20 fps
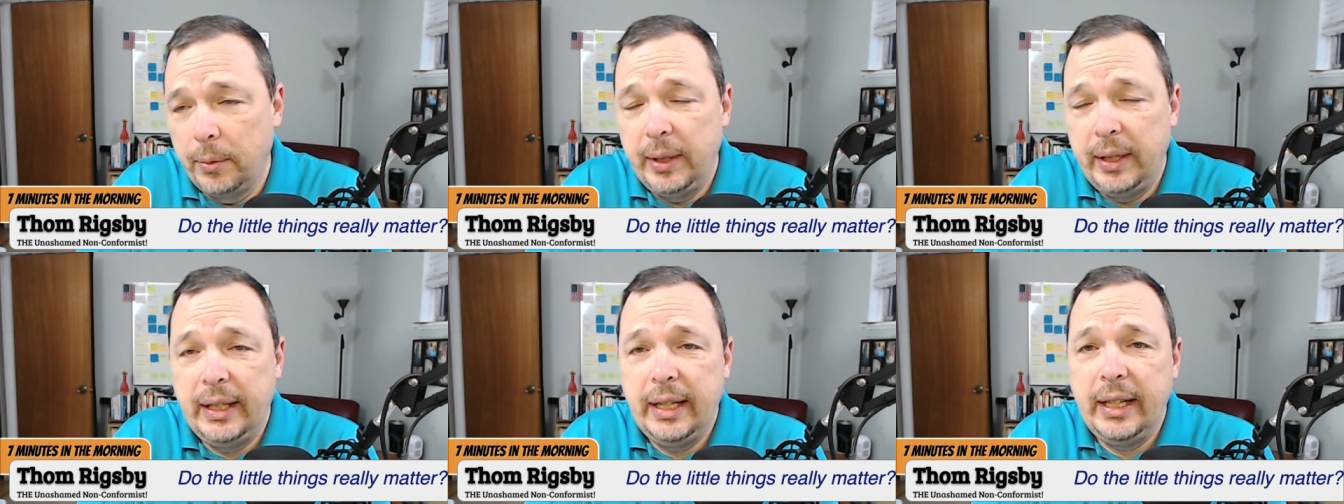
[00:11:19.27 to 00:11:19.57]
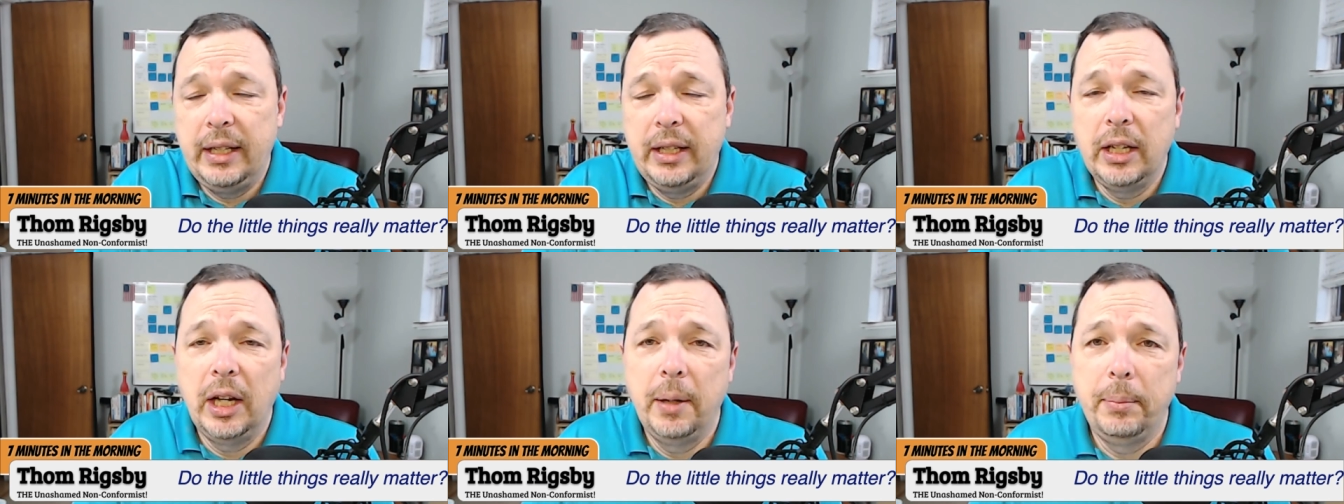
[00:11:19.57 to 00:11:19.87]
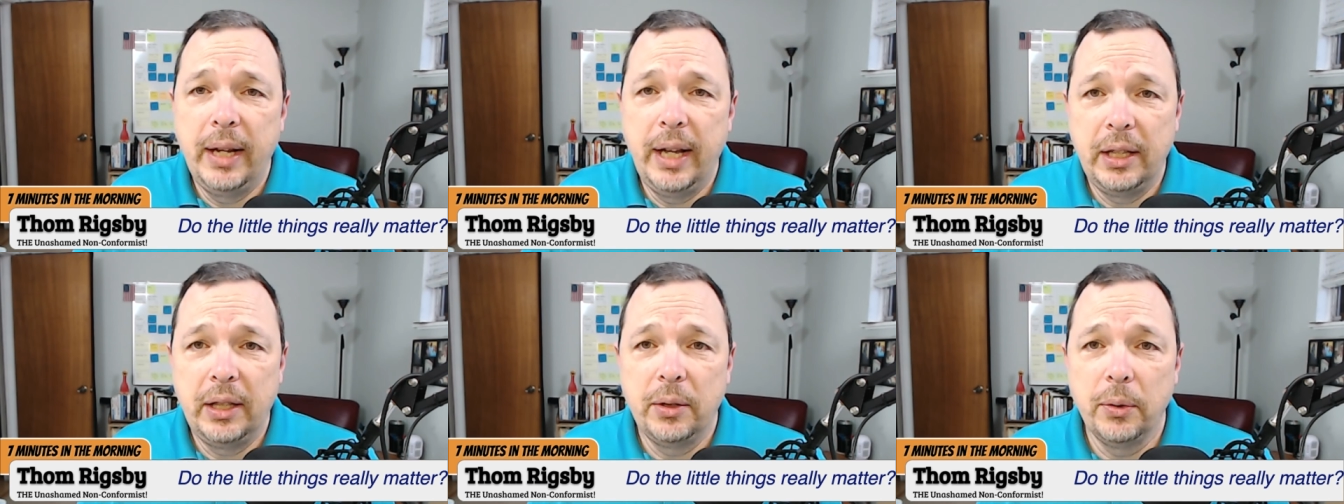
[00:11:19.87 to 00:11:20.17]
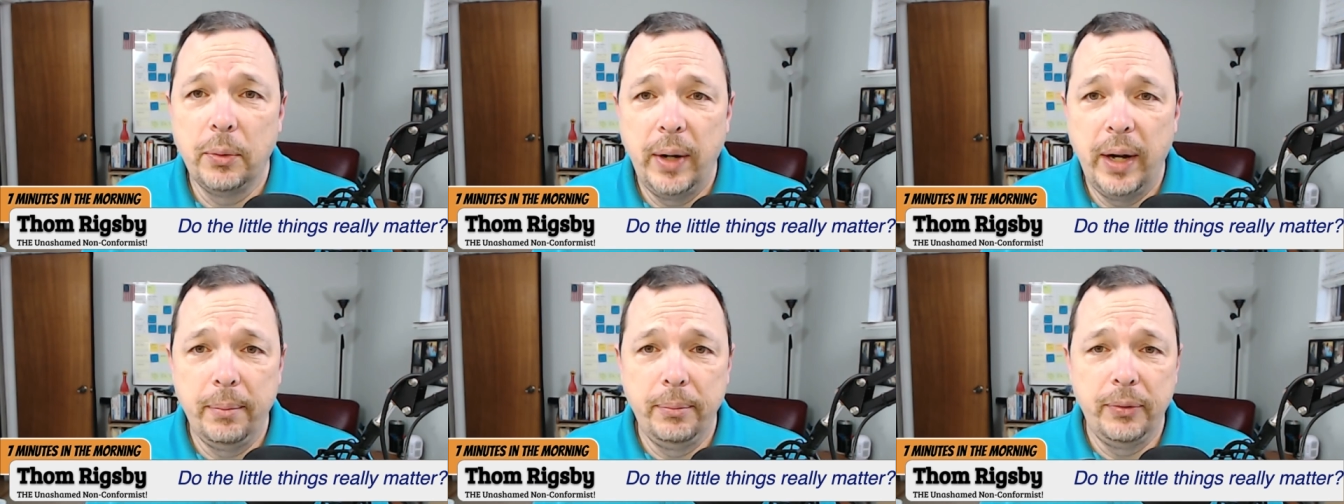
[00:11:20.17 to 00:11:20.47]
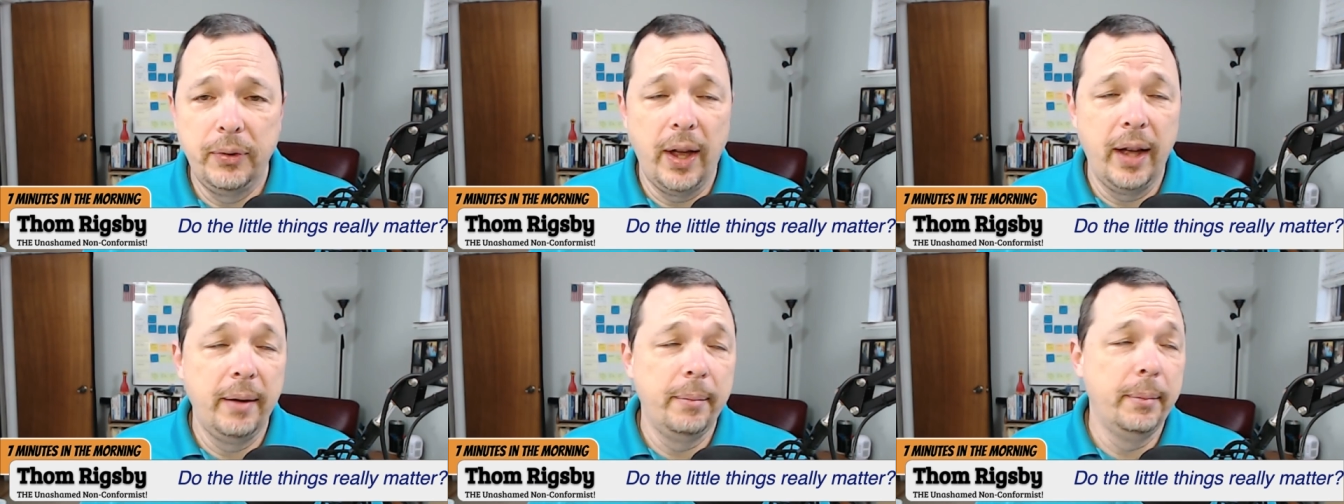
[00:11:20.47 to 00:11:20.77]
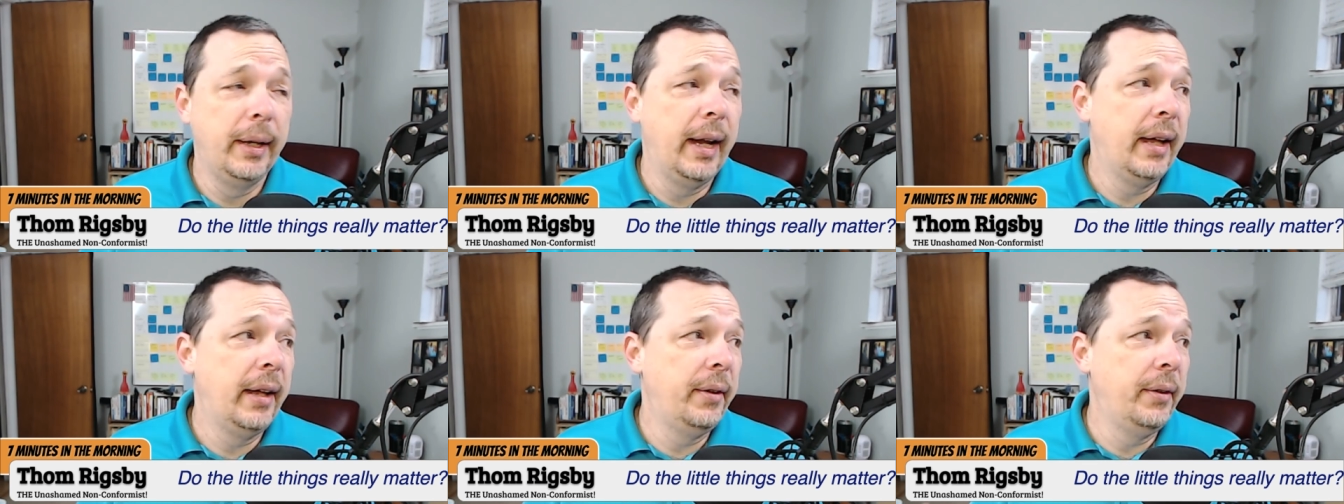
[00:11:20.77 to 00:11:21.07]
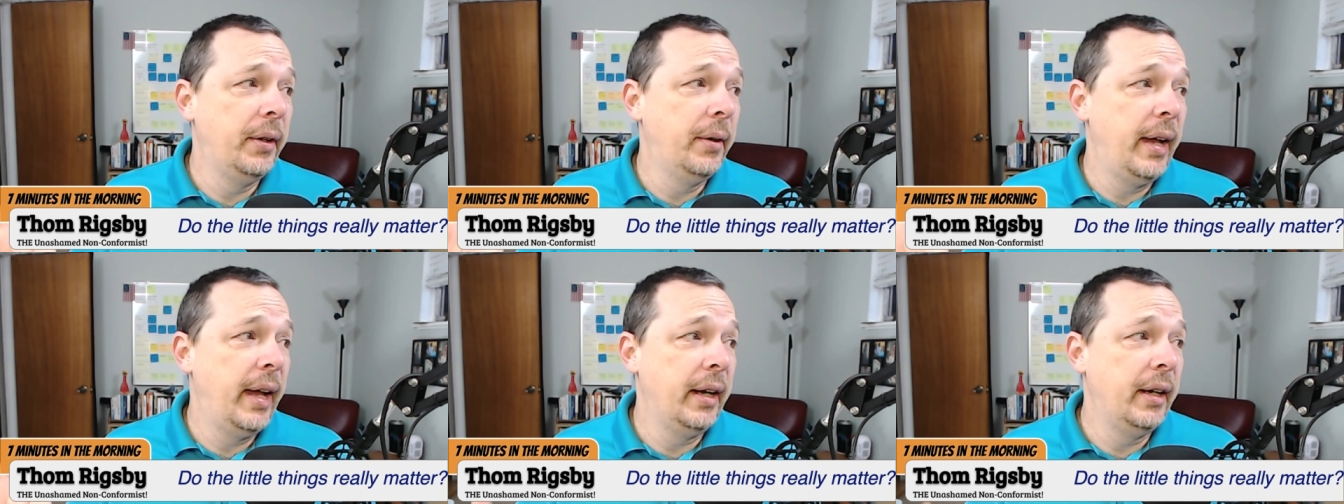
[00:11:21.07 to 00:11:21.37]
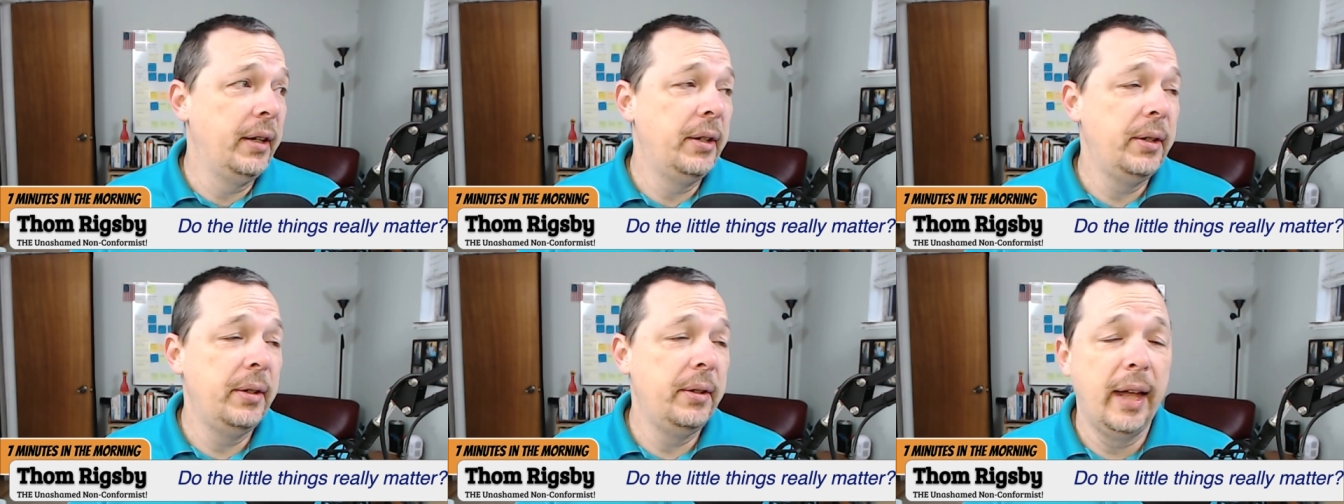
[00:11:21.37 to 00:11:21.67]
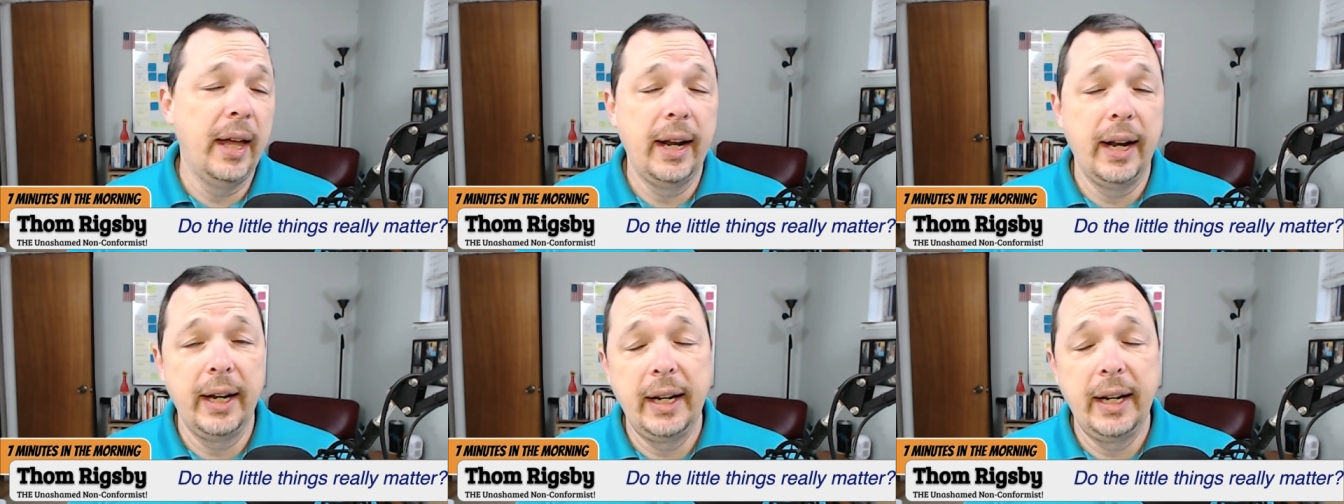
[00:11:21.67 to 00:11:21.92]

We need to update the website, but I don't know how to do that.